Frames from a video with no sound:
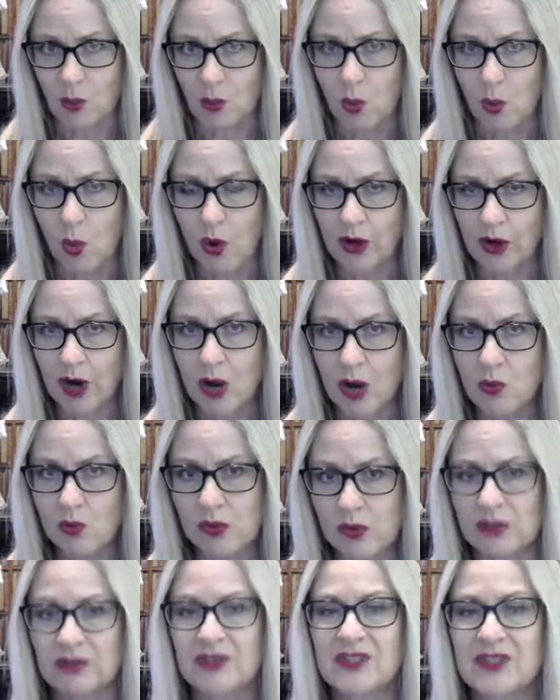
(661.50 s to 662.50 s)
what I
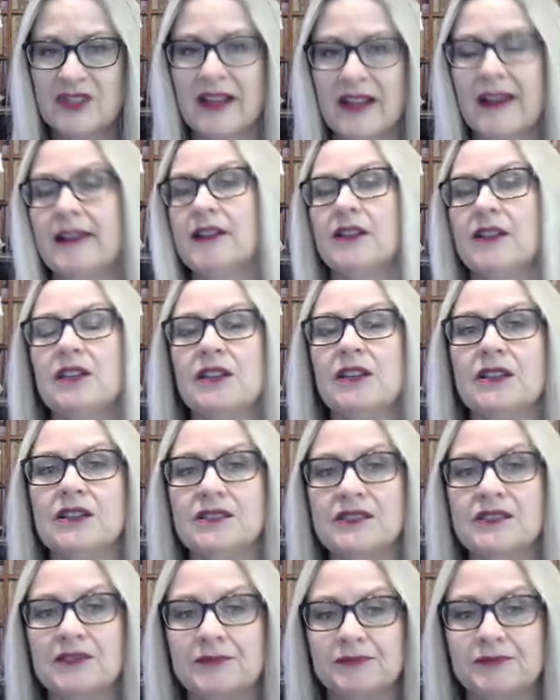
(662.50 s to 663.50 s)
will say
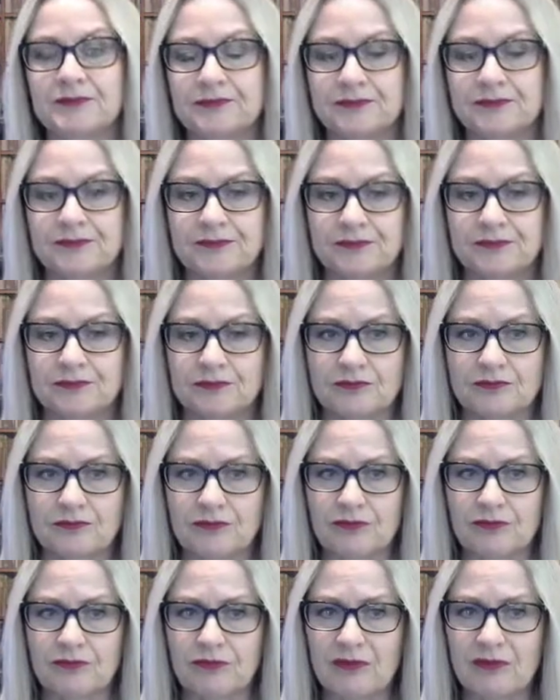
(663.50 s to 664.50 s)
is
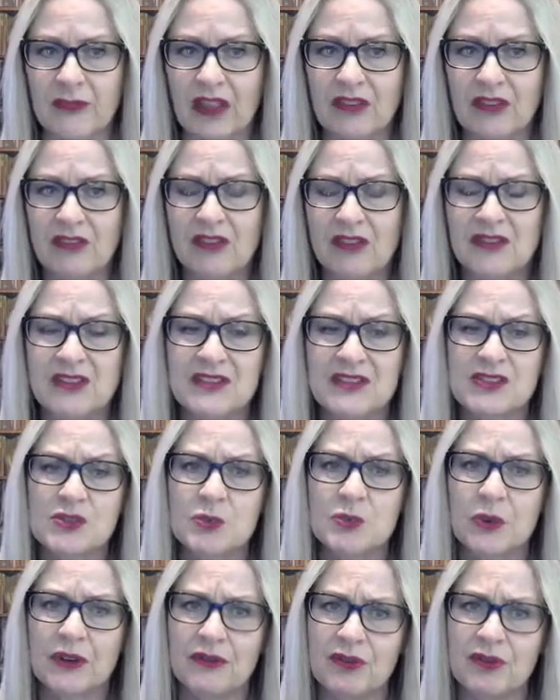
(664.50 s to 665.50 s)
that this is
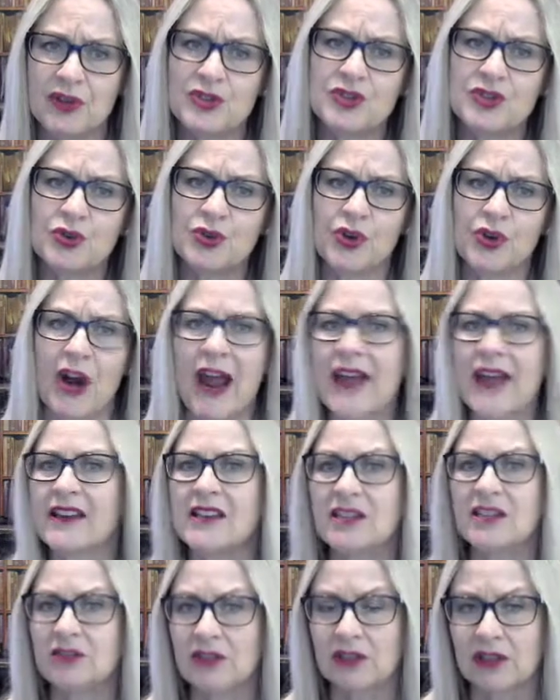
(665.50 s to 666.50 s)
one of those
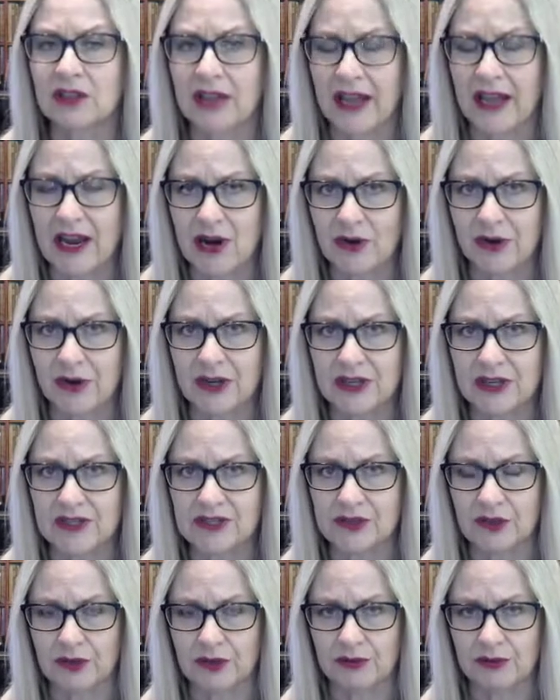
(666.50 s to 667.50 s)
craggy little
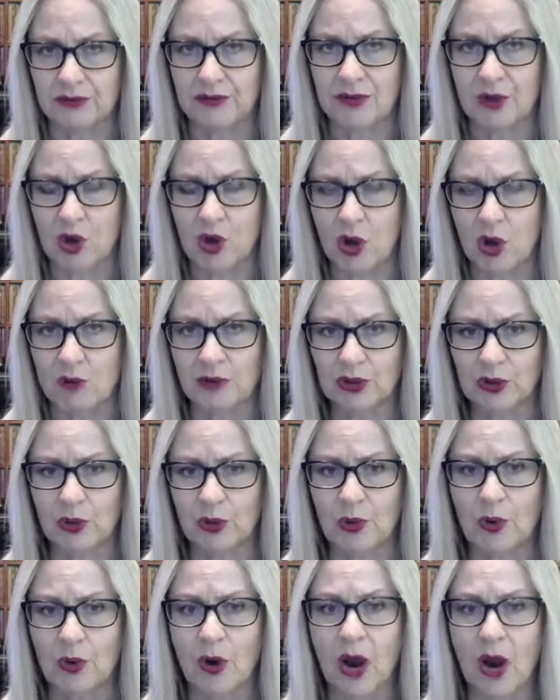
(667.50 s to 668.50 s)
areas of the common
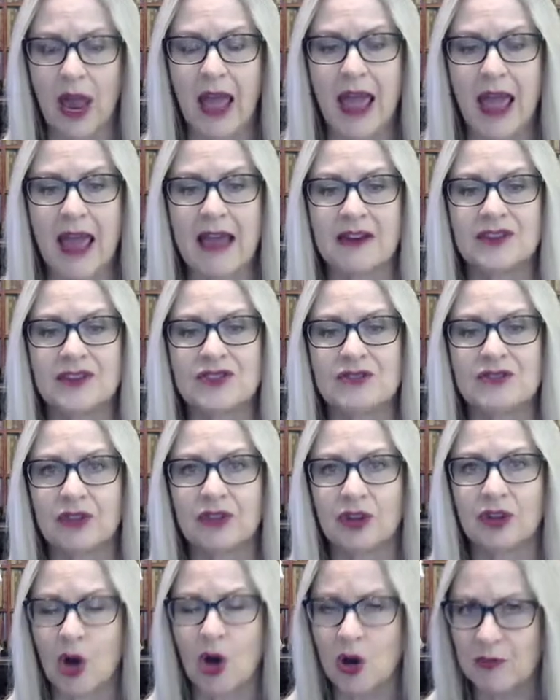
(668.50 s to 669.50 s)
law, and
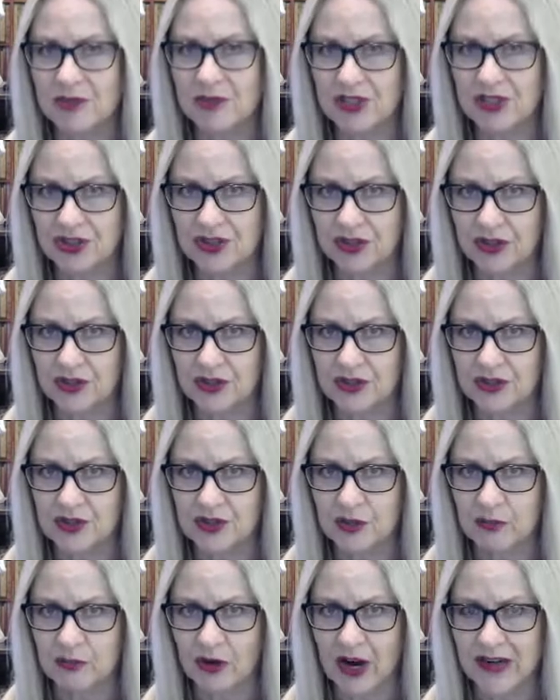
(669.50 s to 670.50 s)
the Competition and
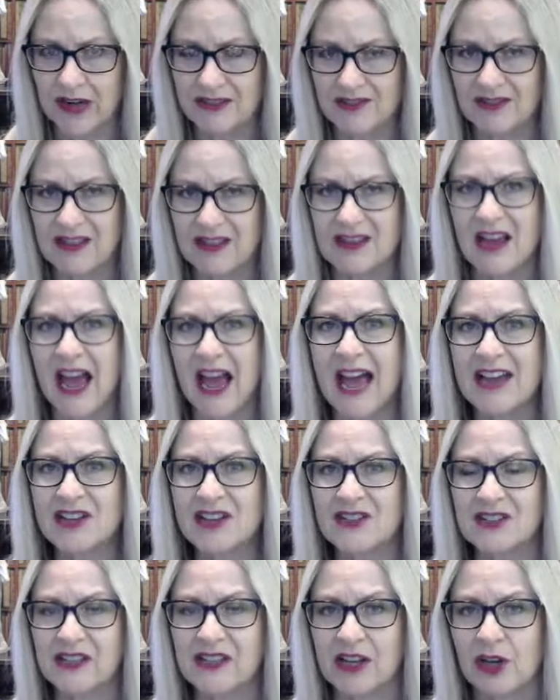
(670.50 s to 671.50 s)
Consumer Act, the
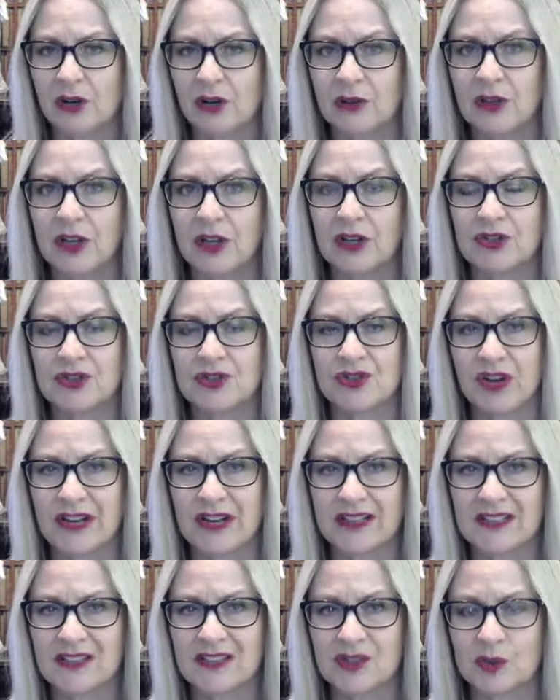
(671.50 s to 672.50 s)
ACL,
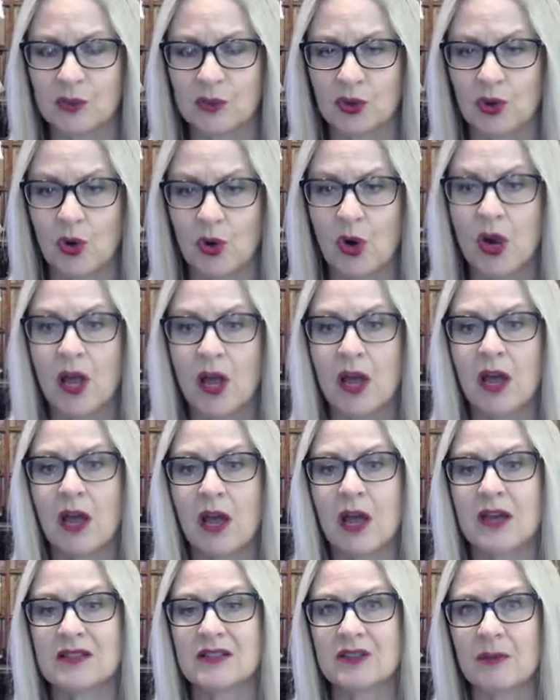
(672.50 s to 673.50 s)
Australian Consumer Law,
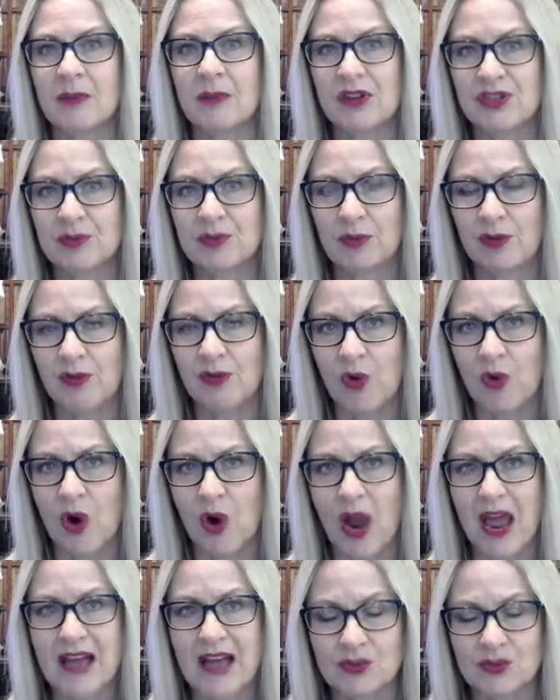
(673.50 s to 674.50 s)
as I mentioned
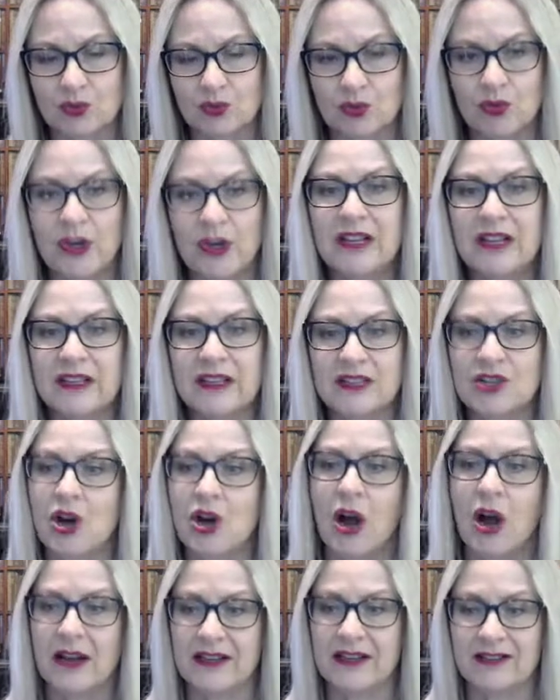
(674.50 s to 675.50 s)
before, has really
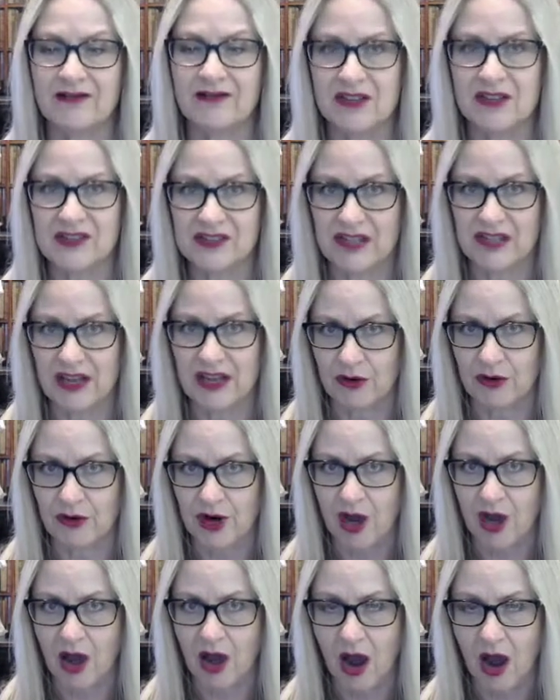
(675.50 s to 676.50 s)
tidied this
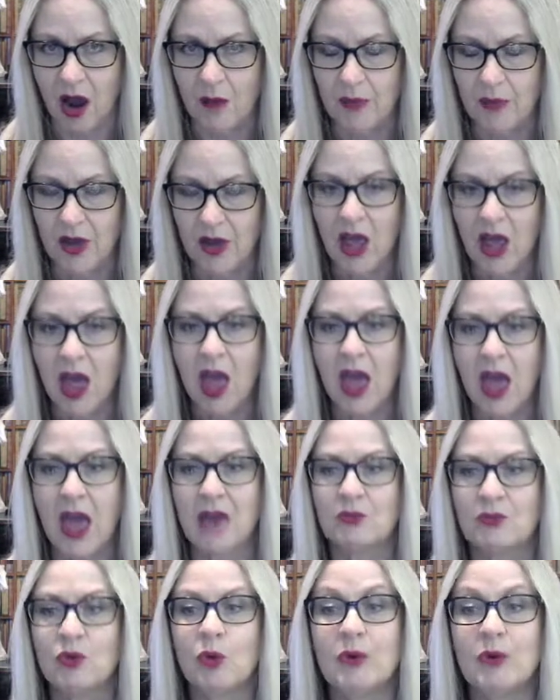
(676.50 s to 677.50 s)
area up.
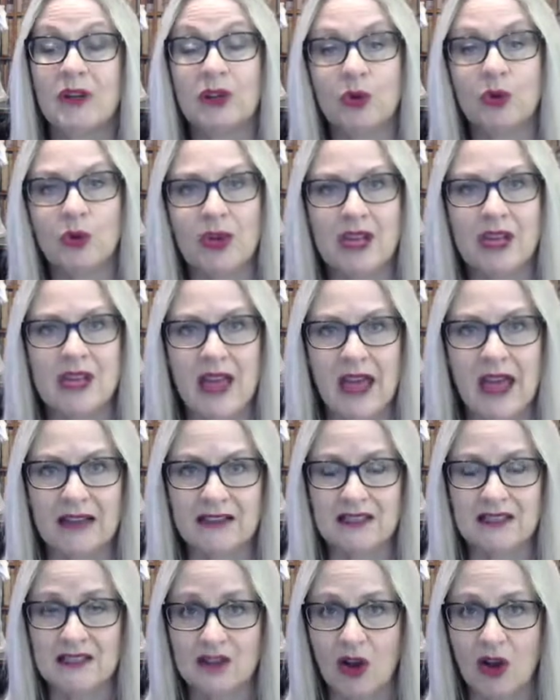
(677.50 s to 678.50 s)
And we'll be looking
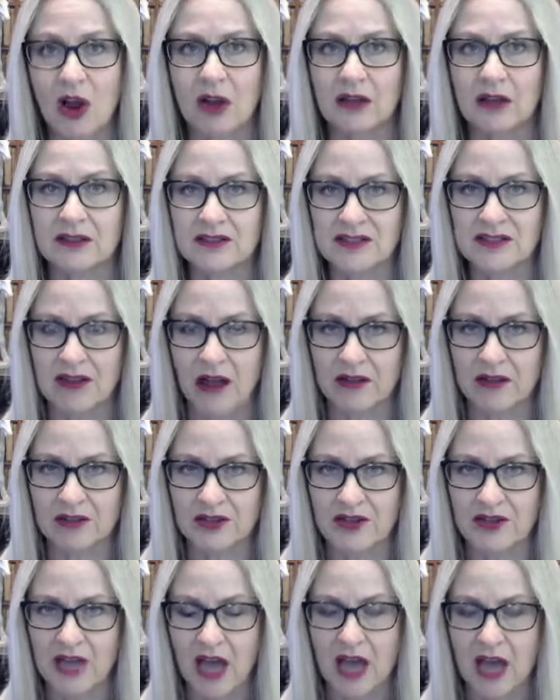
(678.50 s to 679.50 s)
at silence
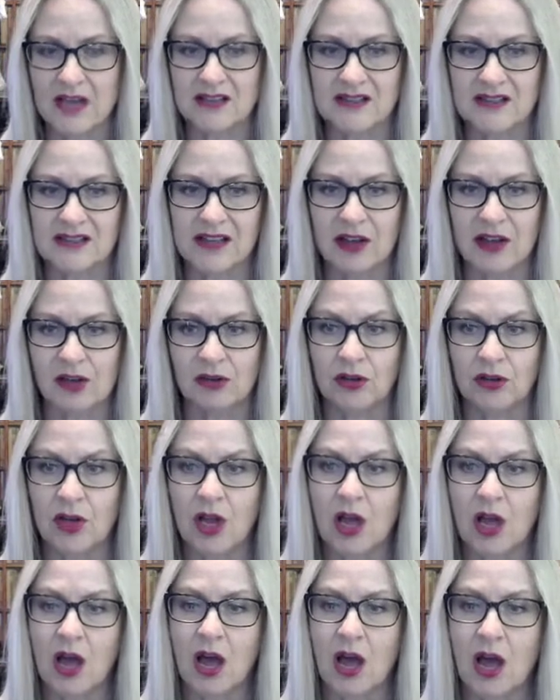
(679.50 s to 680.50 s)
under the ACL
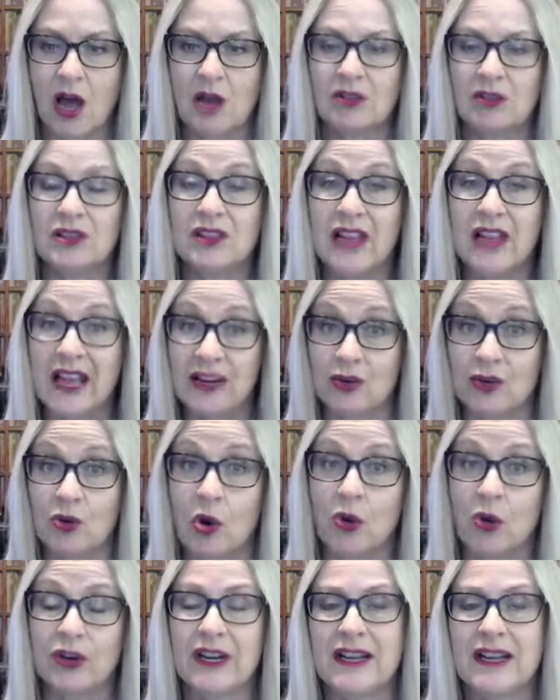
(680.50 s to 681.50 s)
later
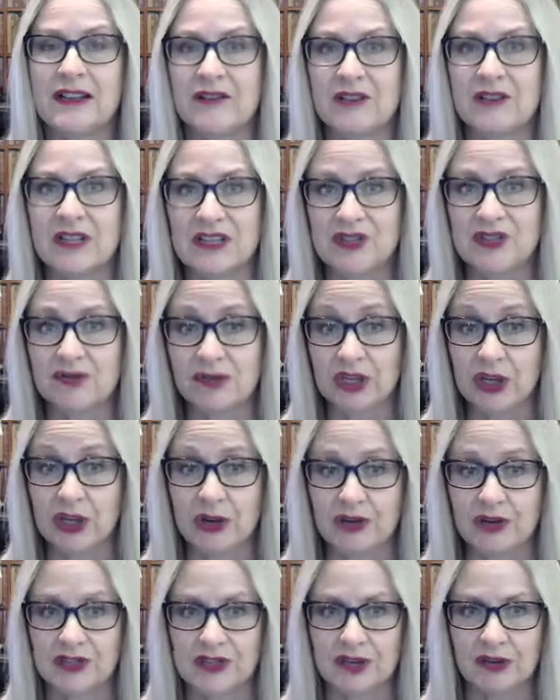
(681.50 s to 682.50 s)
on in this
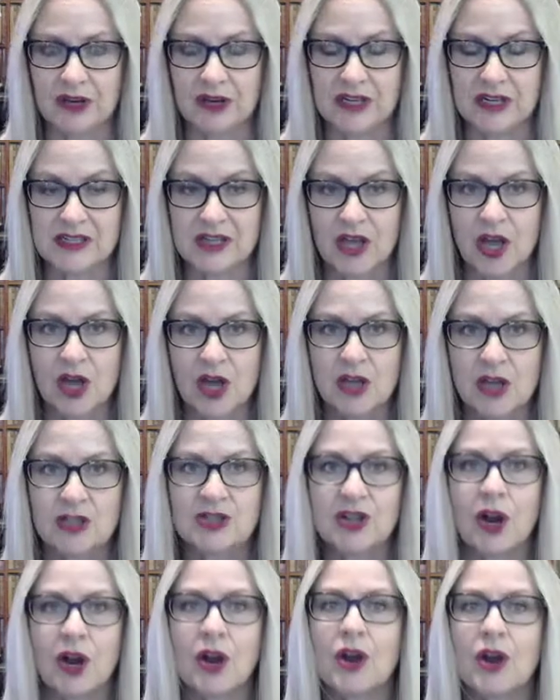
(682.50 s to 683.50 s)
video series.
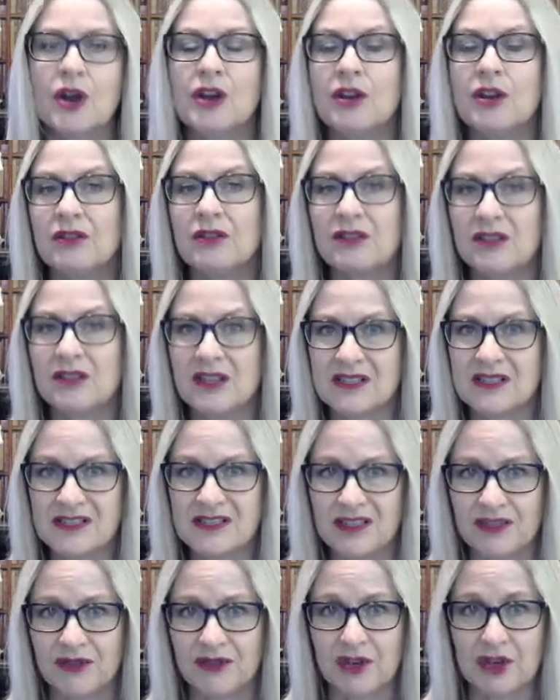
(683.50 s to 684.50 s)
So this
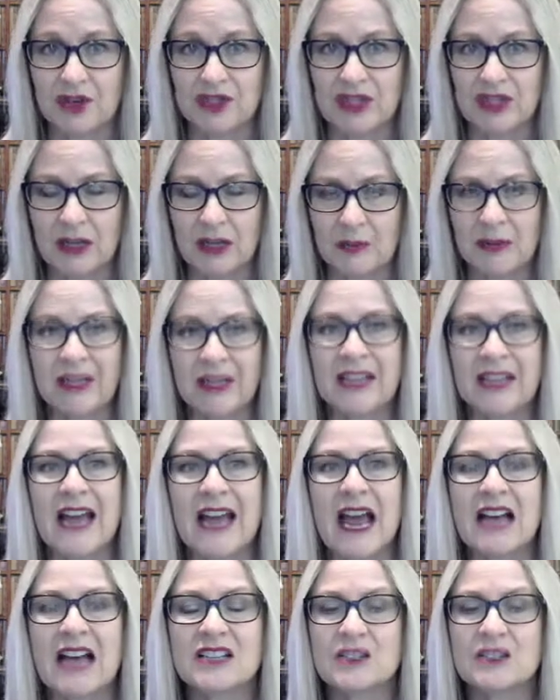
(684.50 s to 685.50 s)
is your first element. It
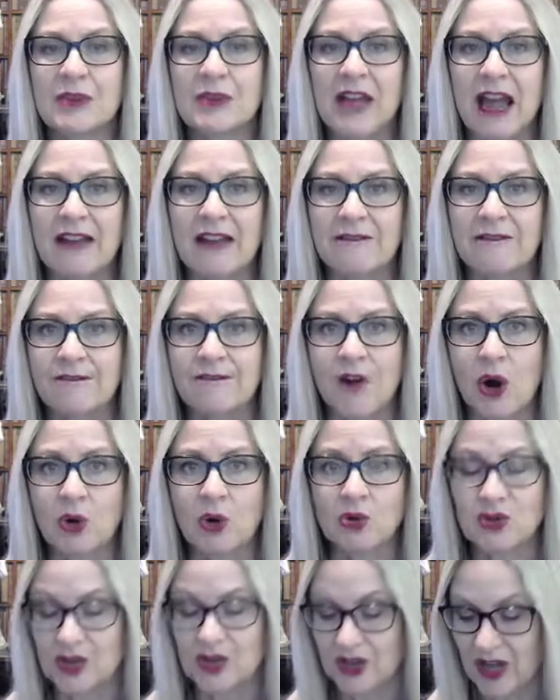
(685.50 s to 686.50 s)
has to be a
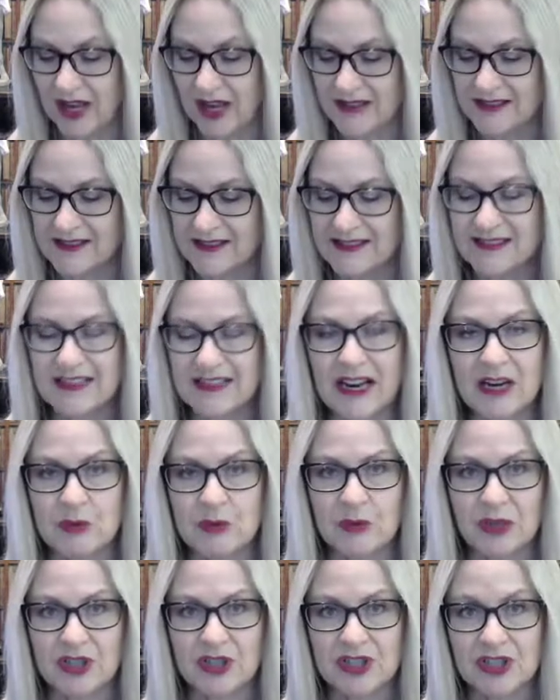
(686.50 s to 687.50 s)
false
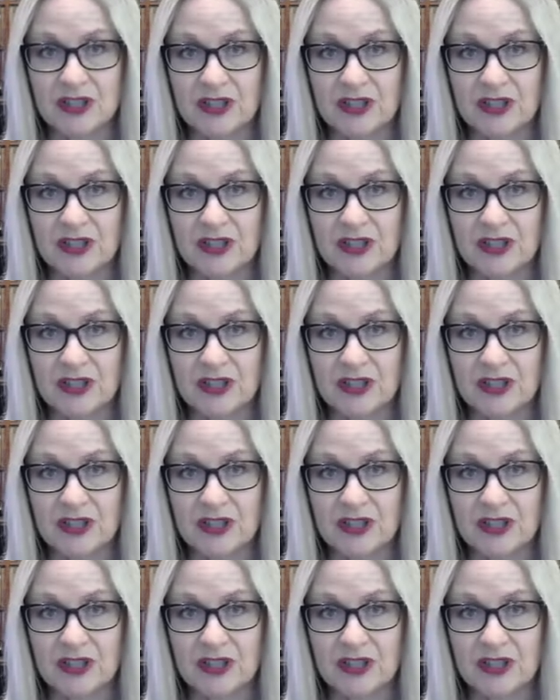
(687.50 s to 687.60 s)
statement.